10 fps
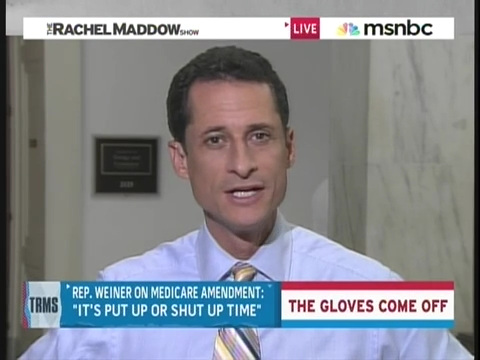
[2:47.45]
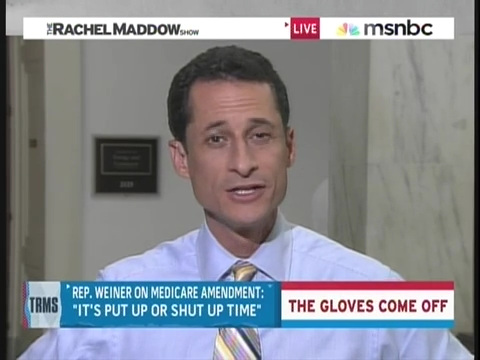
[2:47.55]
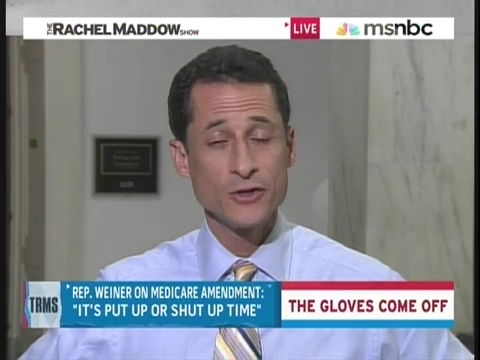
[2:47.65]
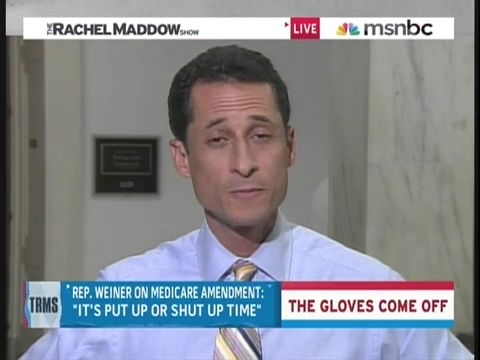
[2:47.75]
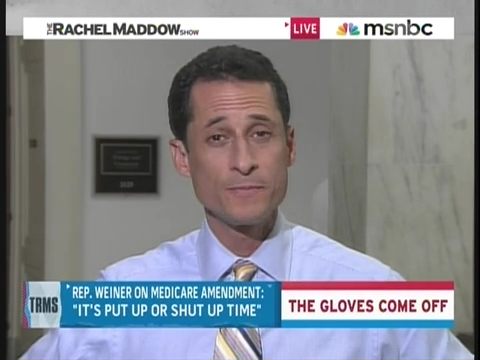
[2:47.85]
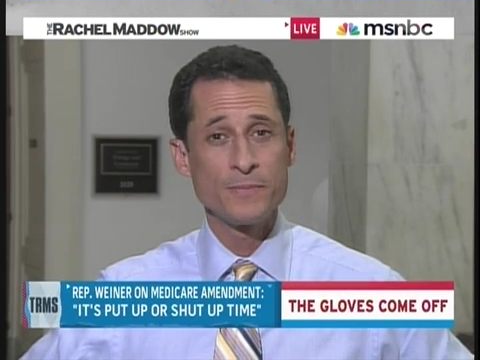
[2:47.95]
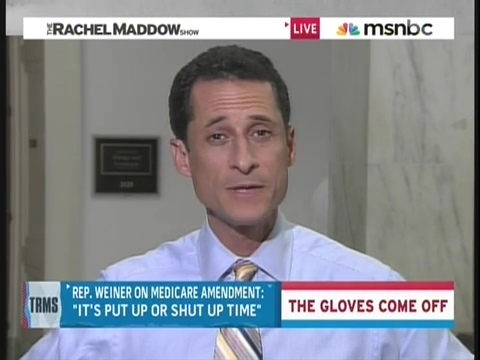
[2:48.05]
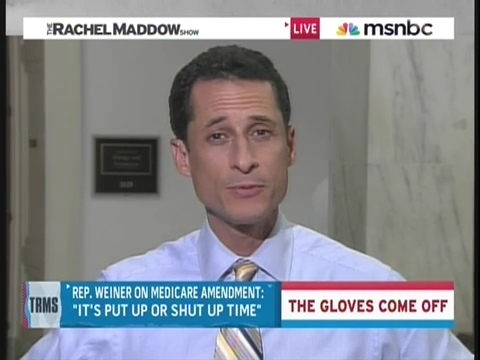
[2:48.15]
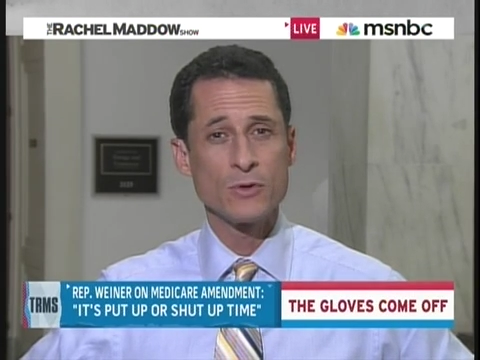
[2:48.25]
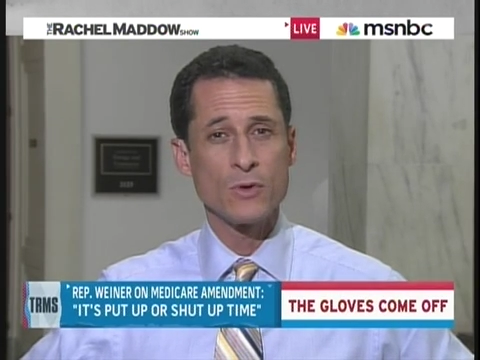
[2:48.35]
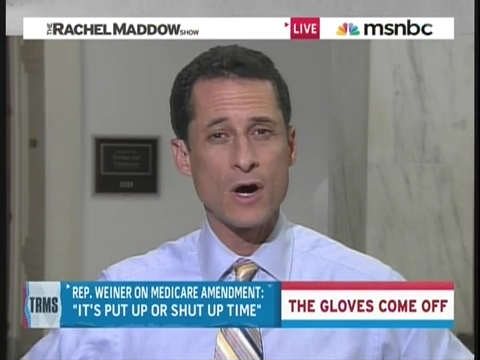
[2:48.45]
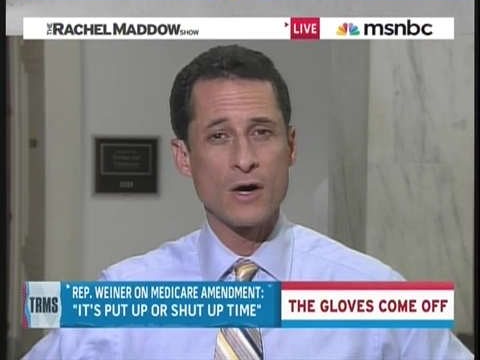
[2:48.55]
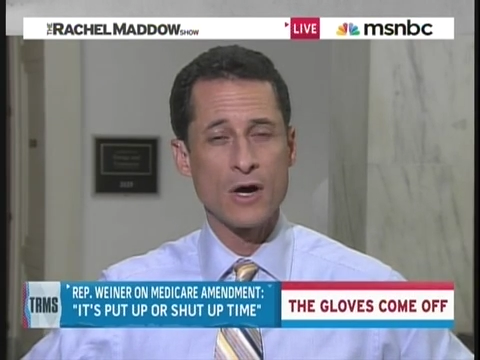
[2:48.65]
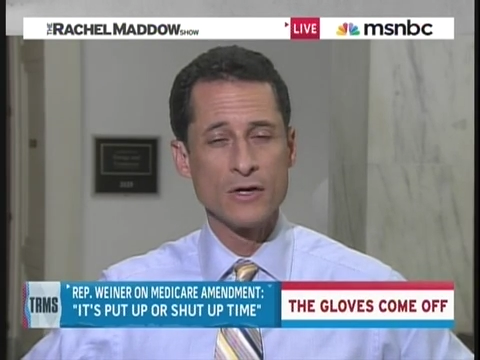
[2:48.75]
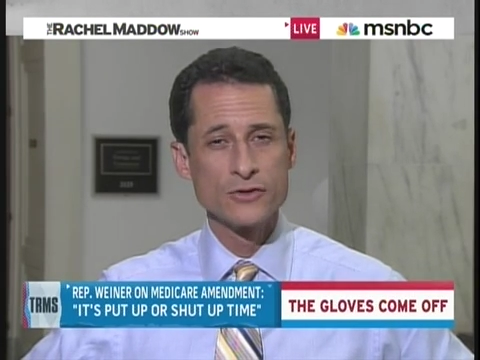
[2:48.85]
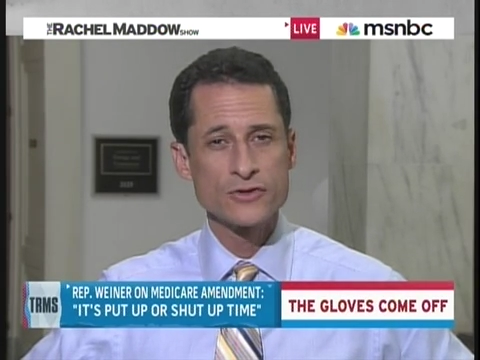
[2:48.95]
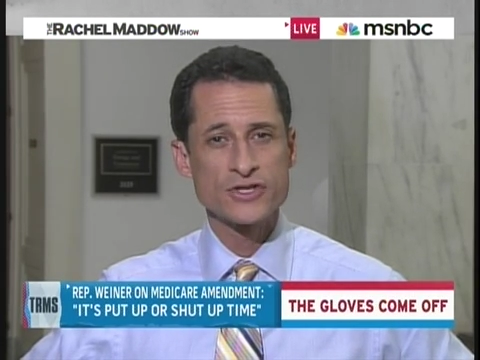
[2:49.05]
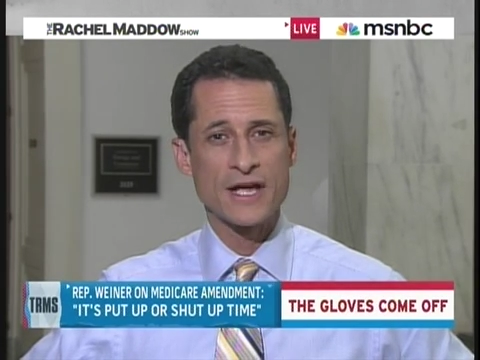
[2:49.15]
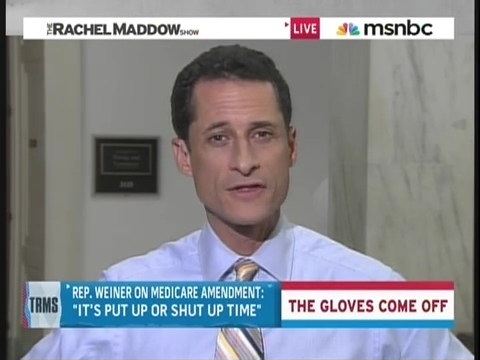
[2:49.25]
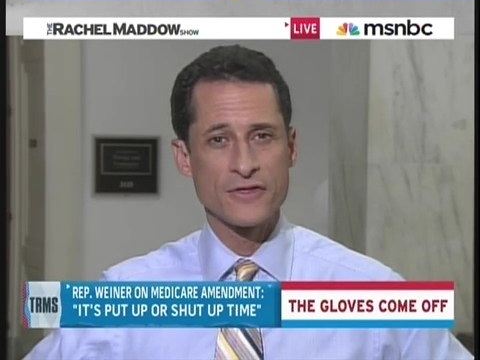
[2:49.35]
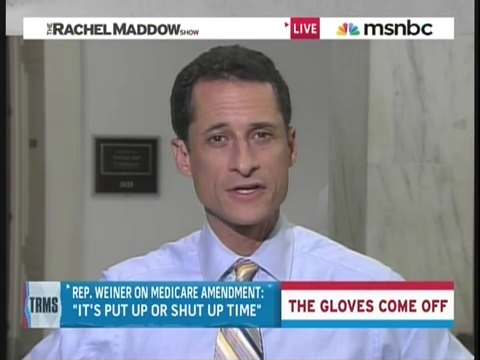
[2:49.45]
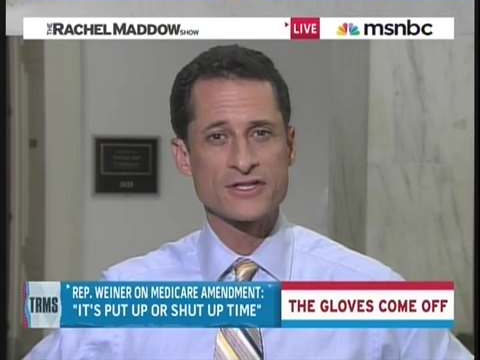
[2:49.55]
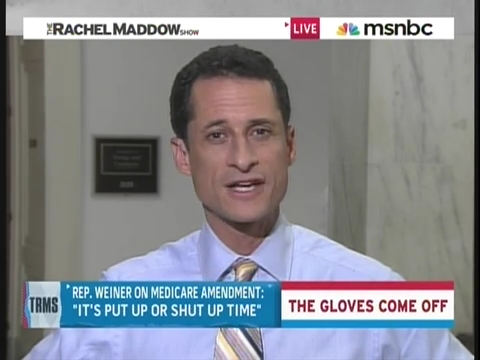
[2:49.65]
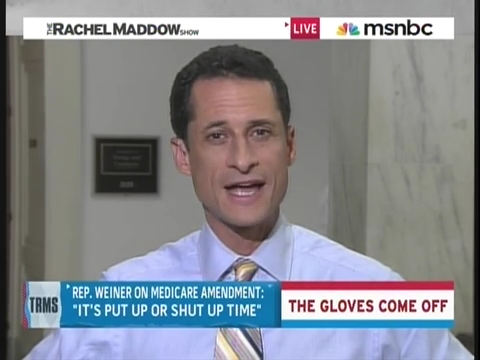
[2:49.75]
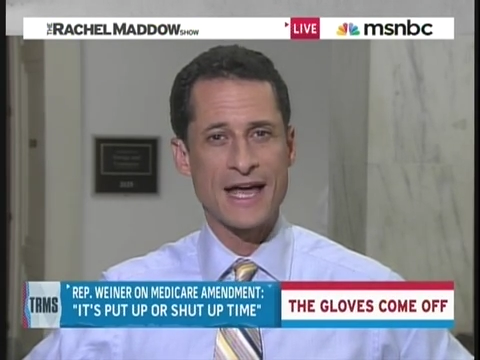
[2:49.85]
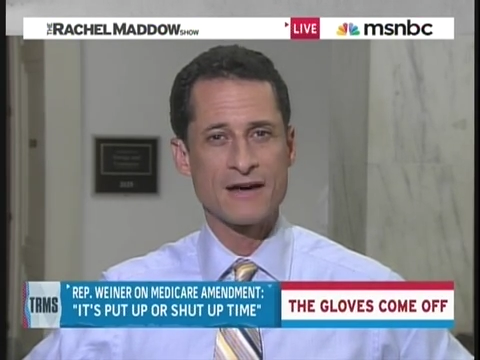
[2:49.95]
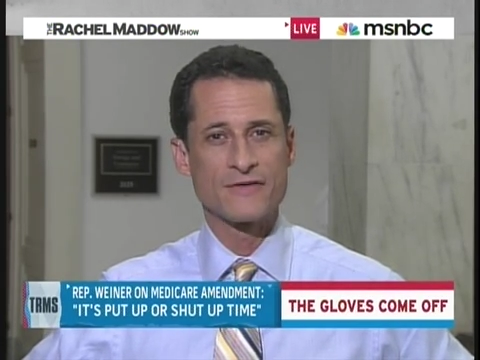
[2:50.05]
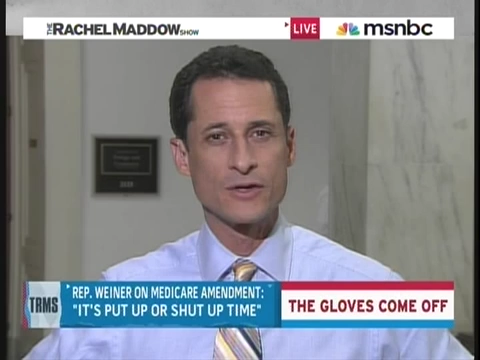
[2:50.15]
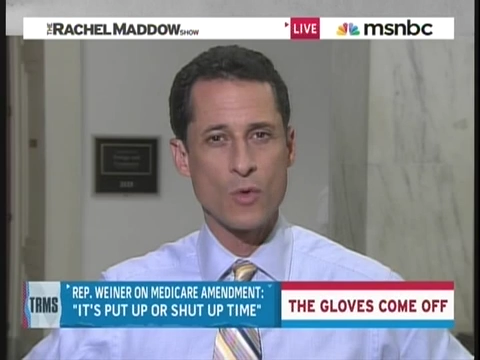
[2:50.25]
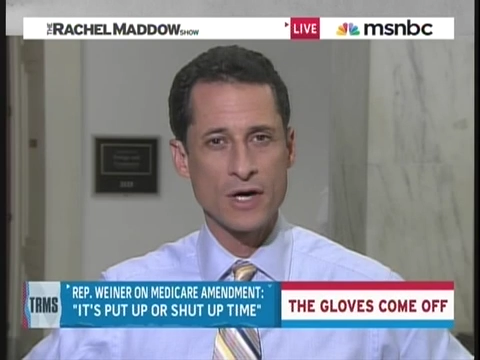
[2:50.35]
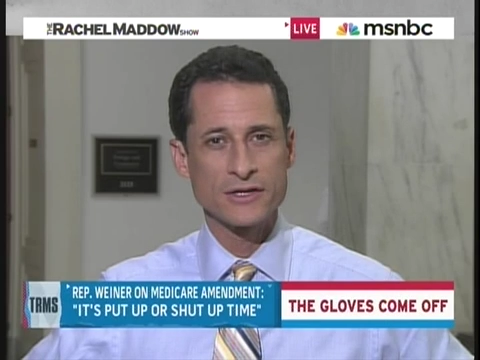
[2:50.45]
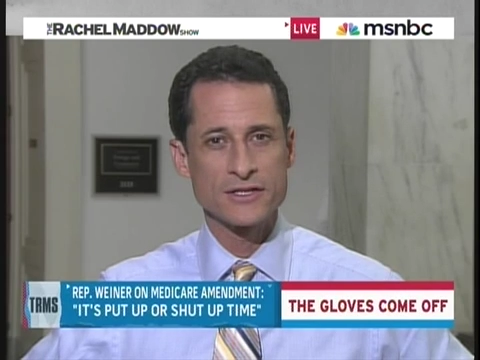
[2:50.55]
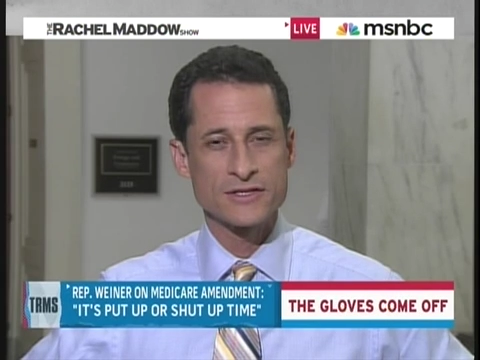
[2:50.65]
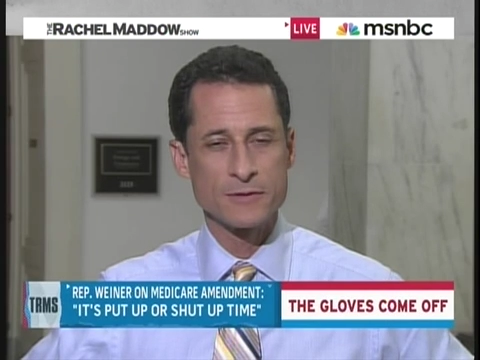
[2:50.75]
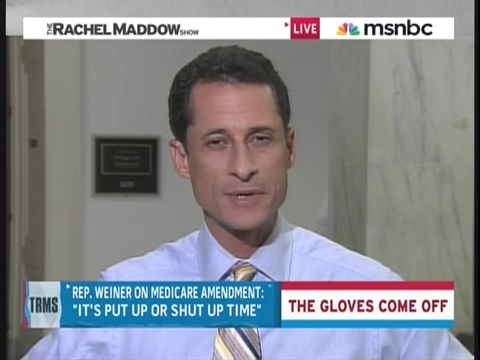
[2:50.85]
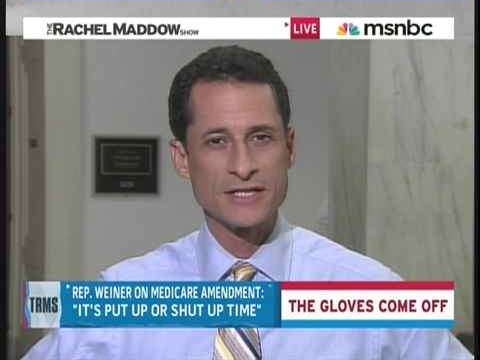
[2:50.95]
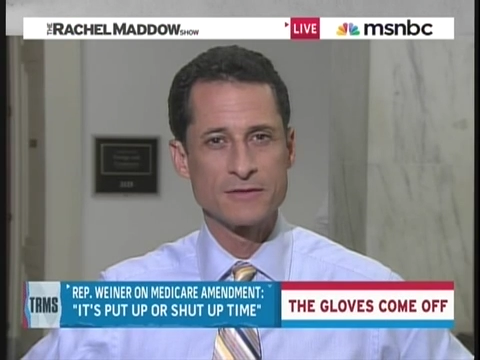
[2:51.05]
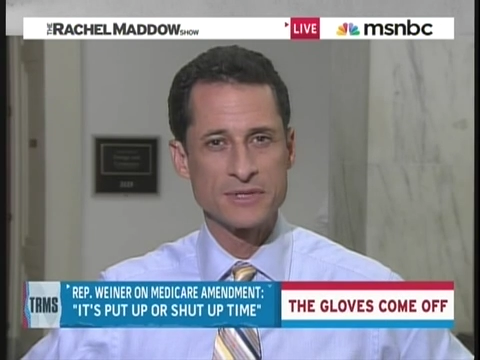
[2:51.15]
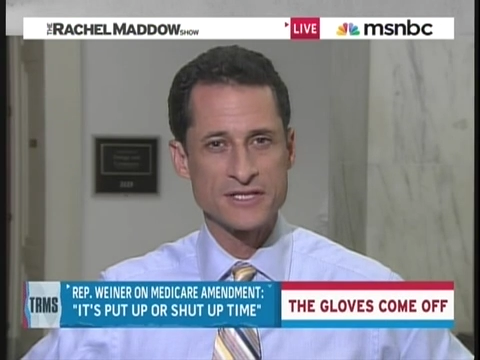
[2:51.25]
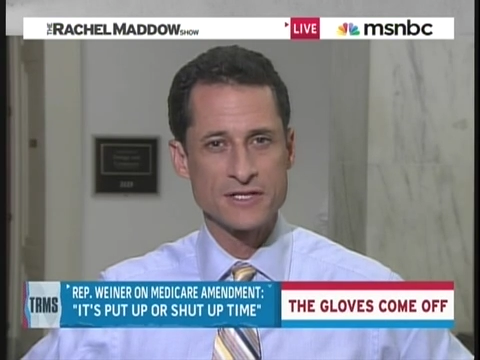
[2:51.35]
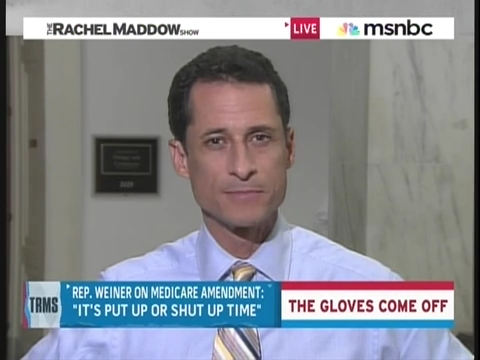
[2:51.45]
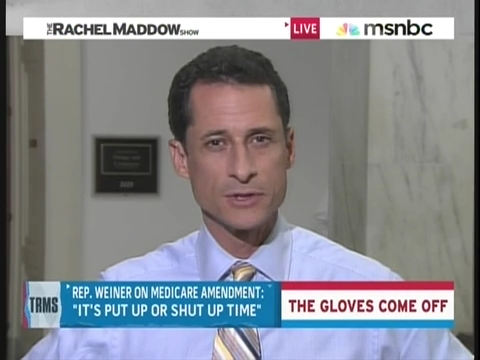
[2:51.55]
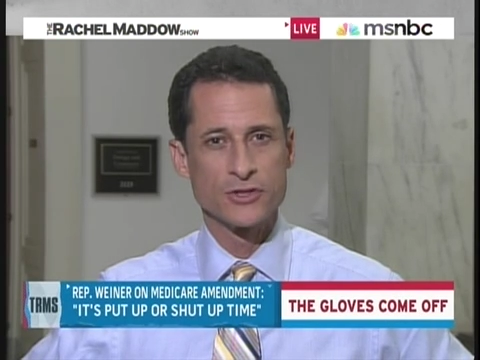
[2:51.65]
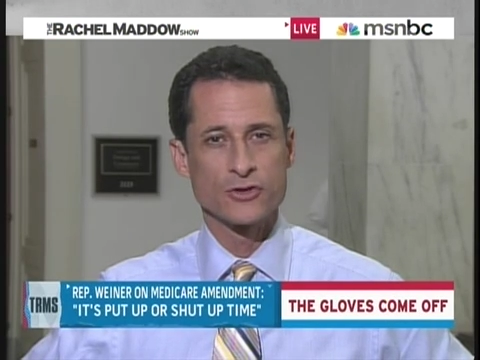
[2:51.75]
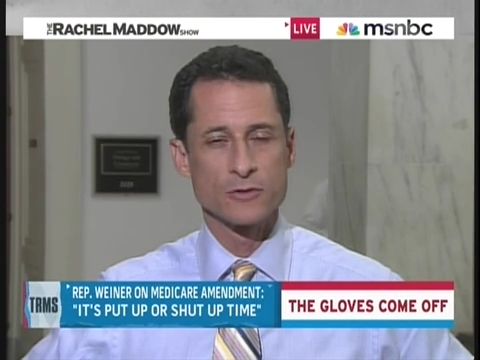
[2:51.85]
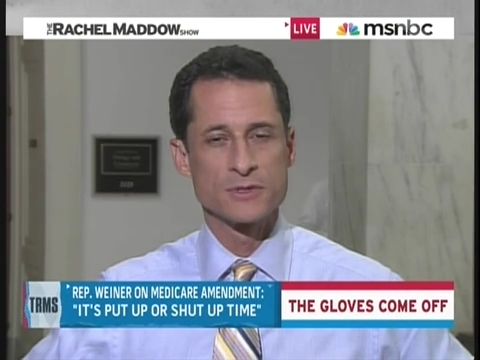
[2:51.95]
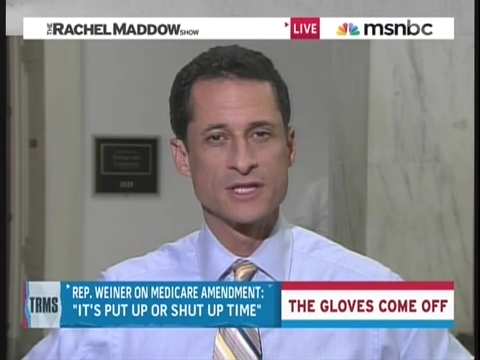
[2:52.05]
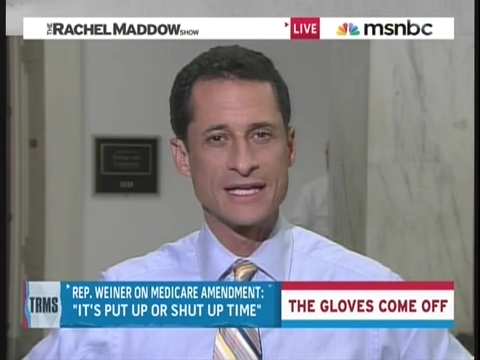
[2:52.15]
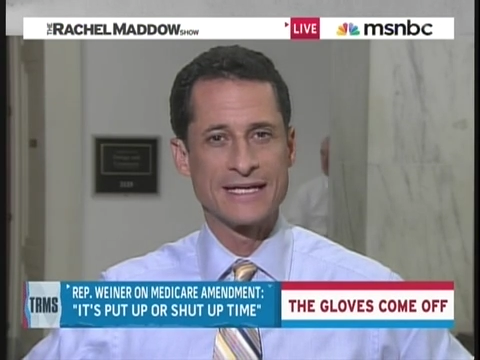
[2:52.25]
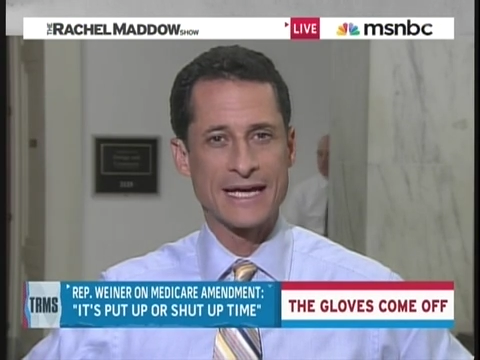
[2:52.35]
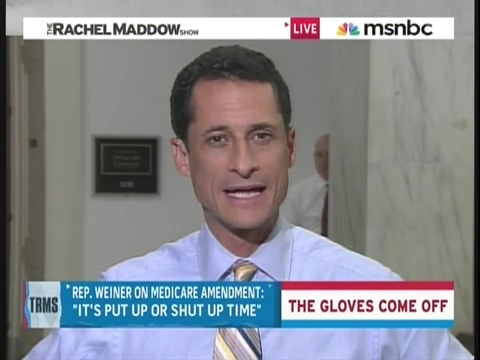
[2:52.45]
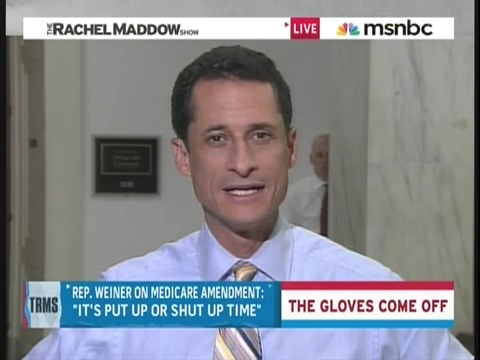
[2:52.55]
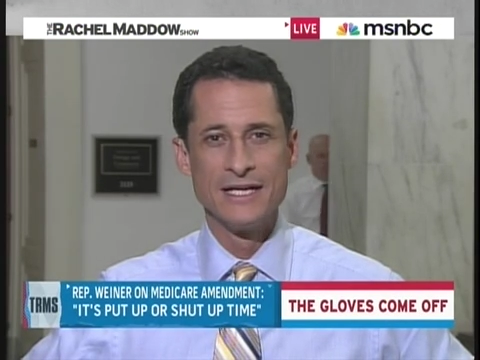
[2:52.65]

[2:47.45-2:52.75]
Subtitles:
You know, people understand the things they have. They want this debate to be simple in terms that they get.